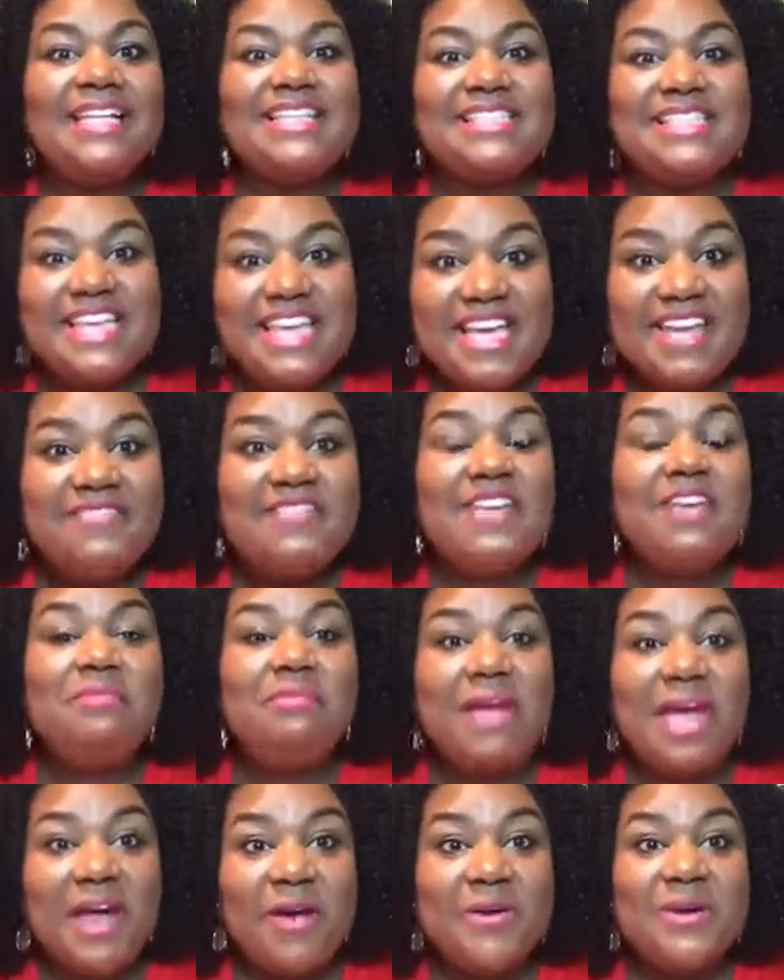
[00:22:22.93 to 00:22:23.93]

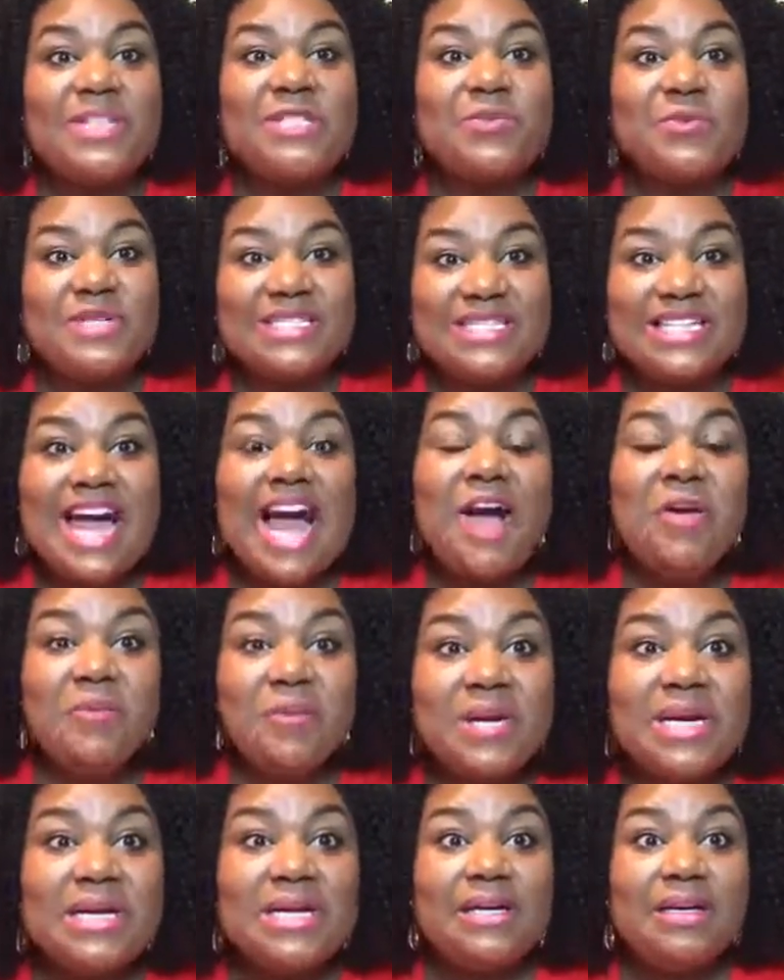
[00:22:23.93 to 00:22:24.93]
TV marriage was
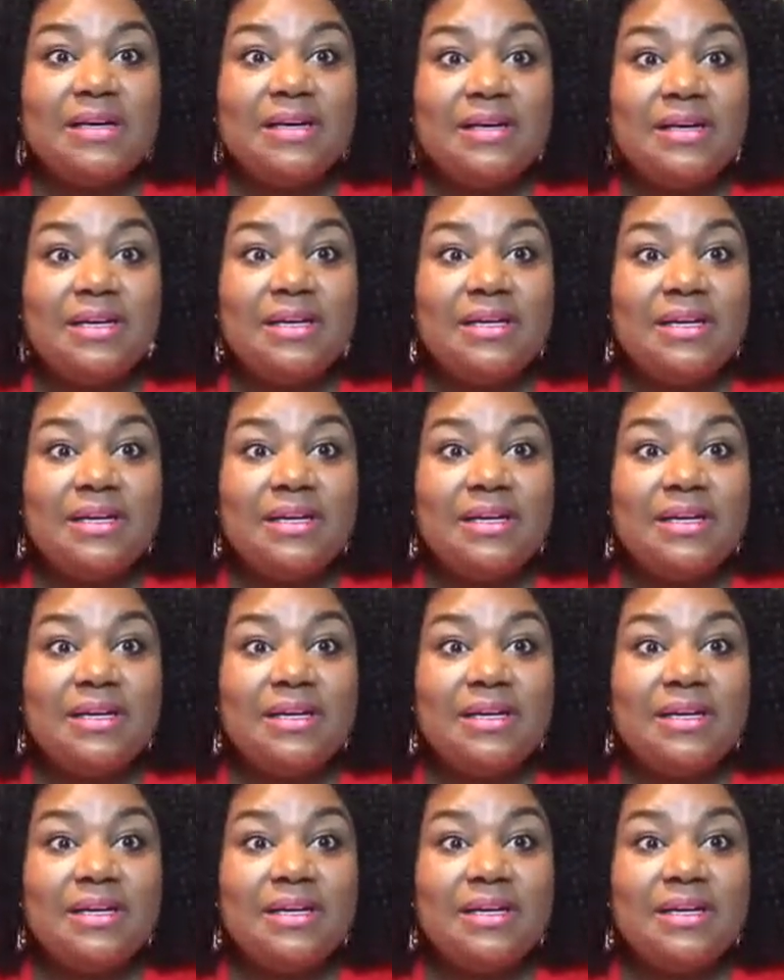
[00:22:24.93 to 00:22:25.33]
not real.